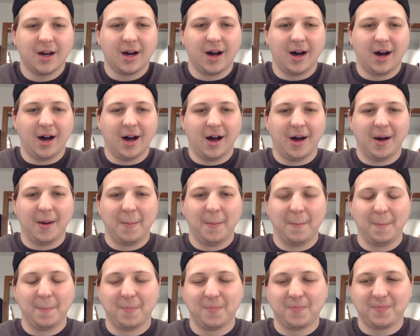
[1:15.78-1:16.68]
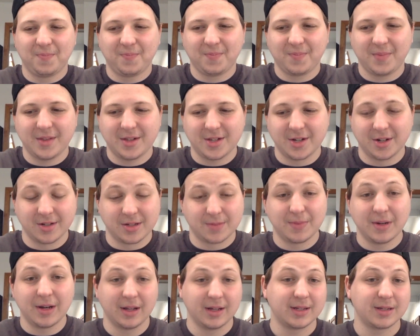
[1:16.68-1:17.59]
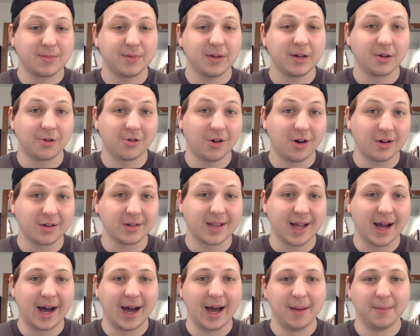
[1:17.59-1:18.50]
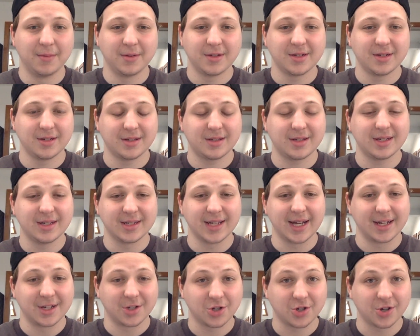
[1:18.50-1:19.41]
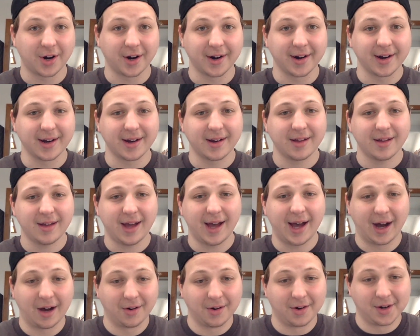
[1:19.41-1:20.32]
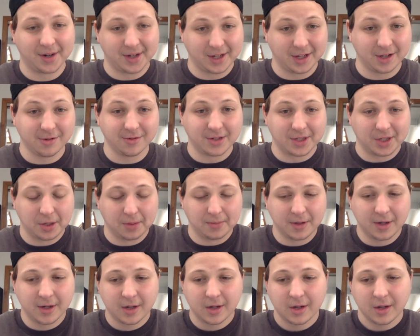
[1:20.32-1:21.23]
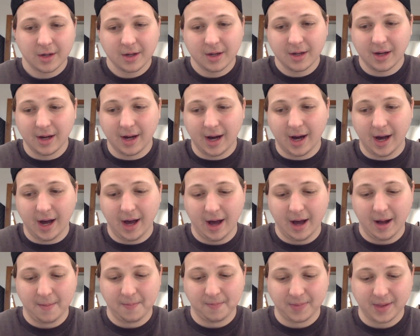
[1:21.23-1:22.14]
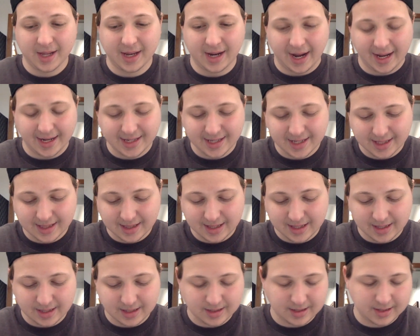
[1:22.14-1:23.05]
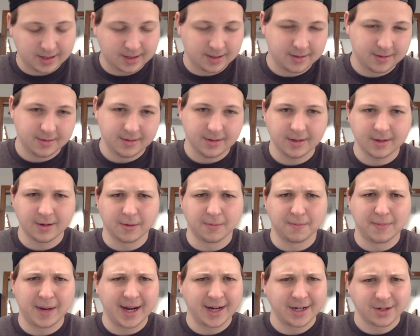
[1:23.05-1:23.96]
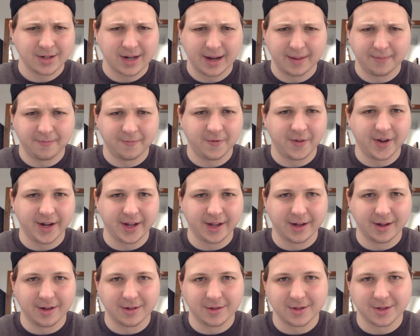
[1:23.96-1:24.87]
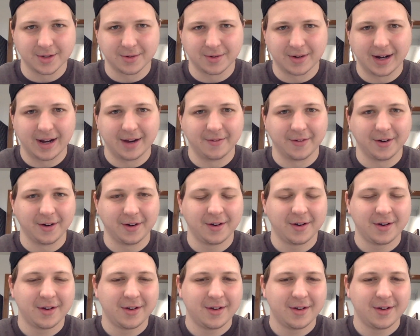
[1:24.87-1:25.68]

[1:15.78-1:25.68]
So it's been a long time since I started out on YouTube. And I did these, Mindtrap videos or whatever,